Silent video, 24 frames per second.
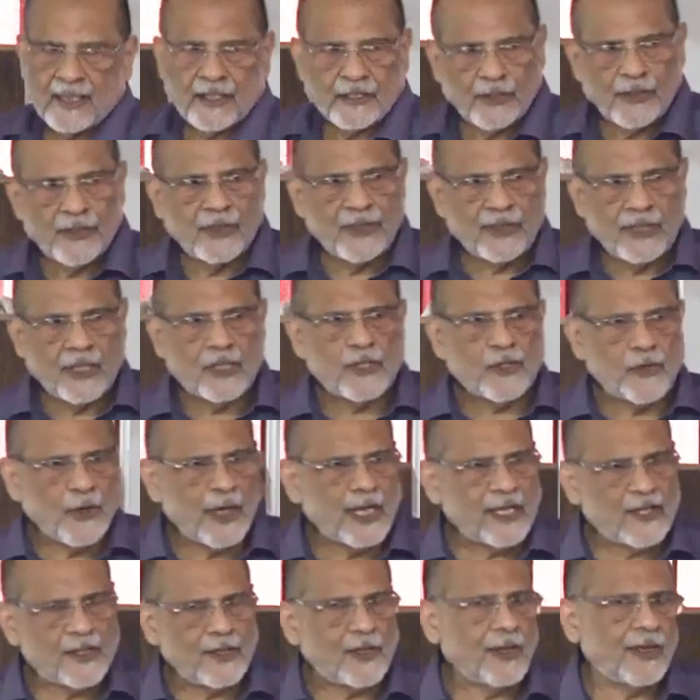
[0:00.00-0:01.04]
I showed you the
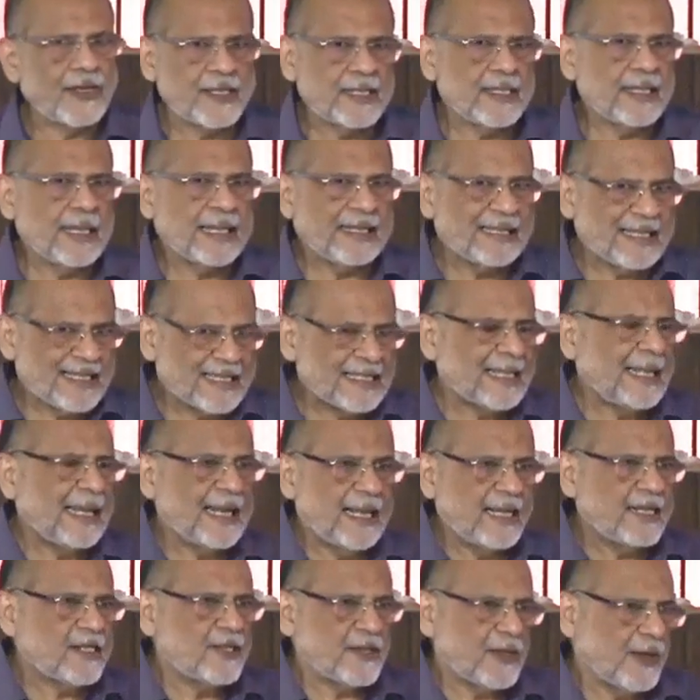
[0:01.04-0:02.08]
sodic soils and the
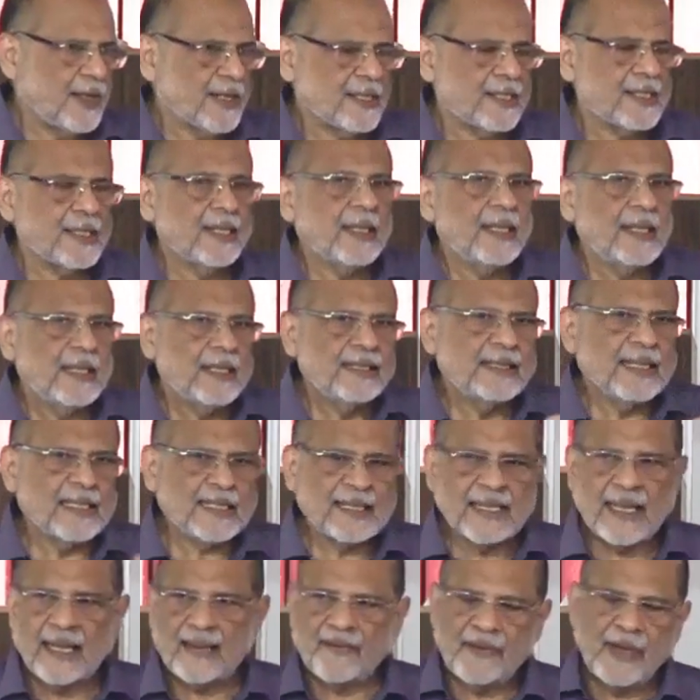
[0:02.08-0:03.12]
saline soils,
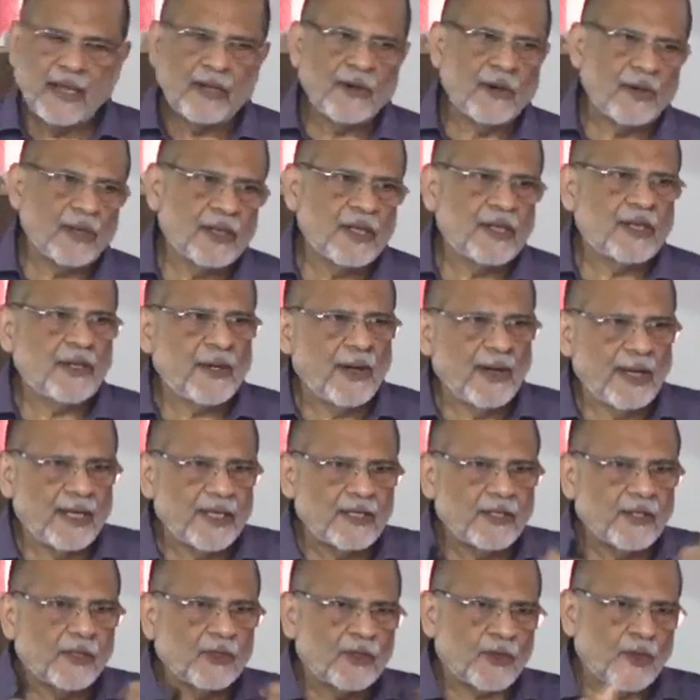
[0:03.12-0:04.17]
just like we go to the
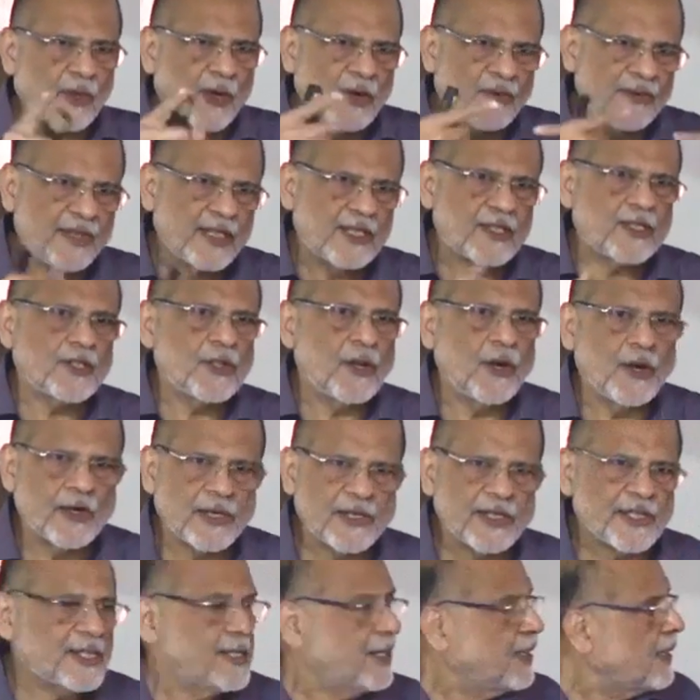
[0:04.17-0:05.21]
toilet to throw away the
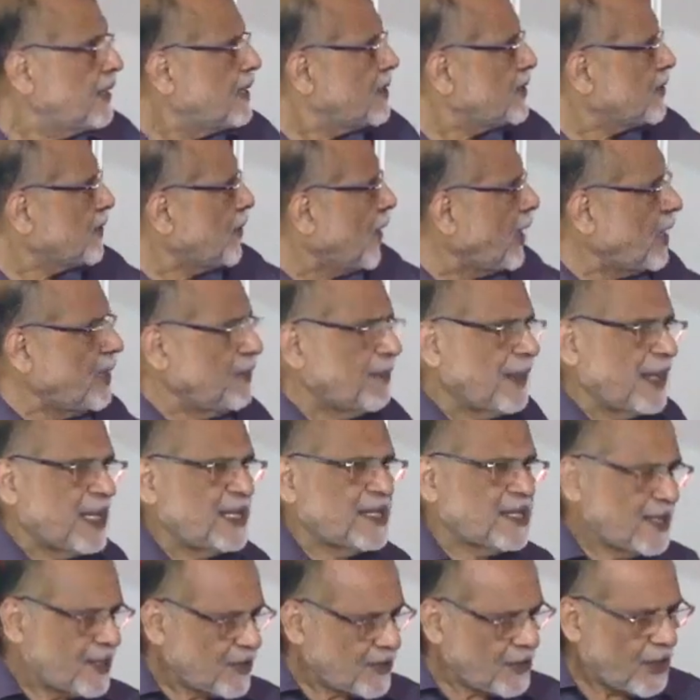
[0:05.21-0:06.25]
salts, soil
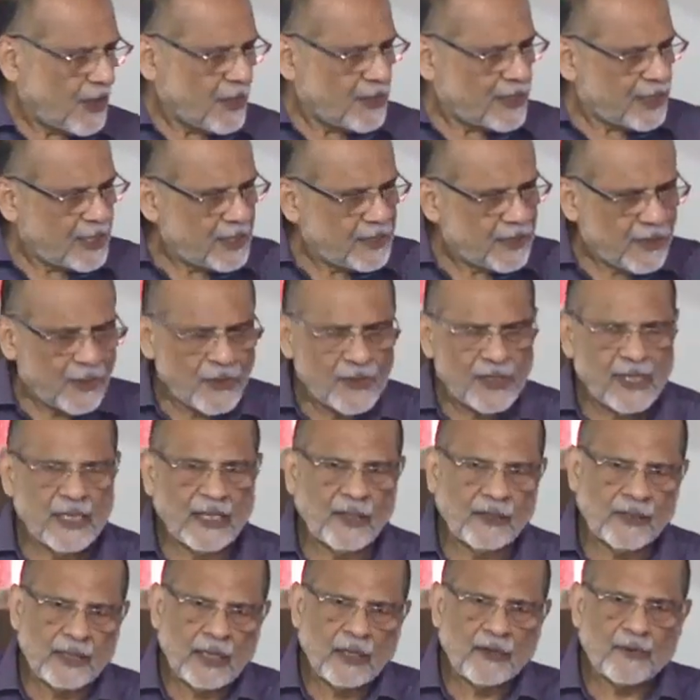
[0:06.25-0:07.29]
brings the salts and throws it
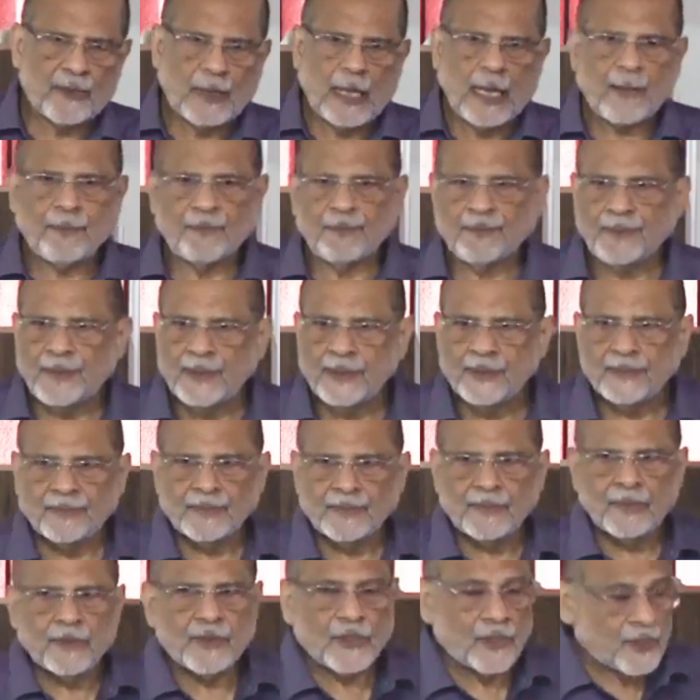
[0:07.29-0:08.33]
out up.
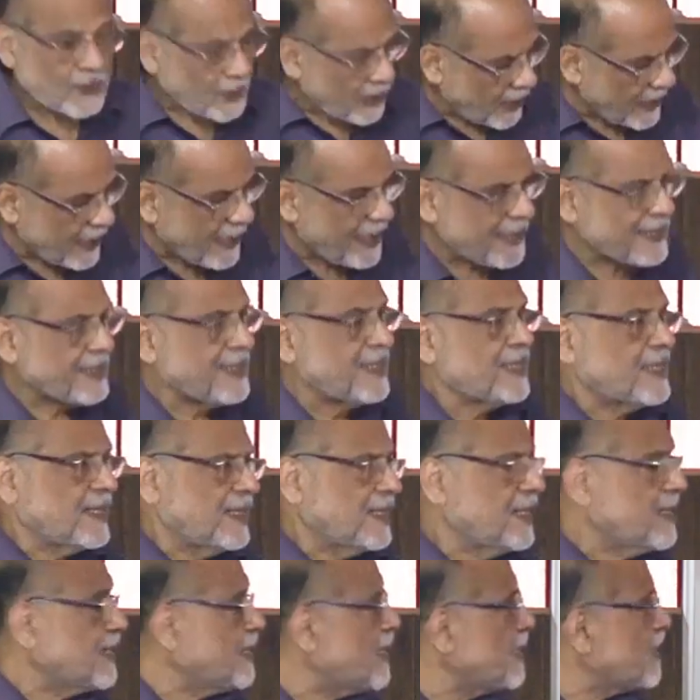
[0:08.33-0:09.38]
So soil has an
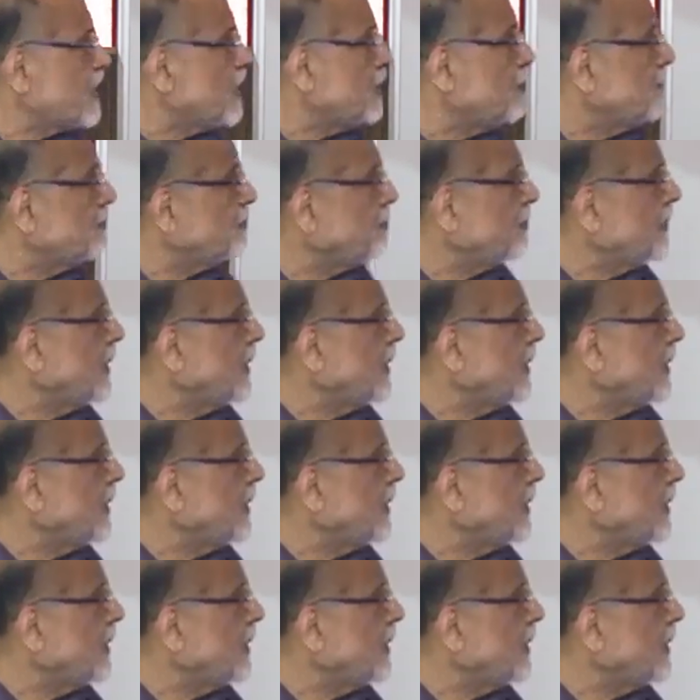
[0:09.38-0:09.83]
excretory system.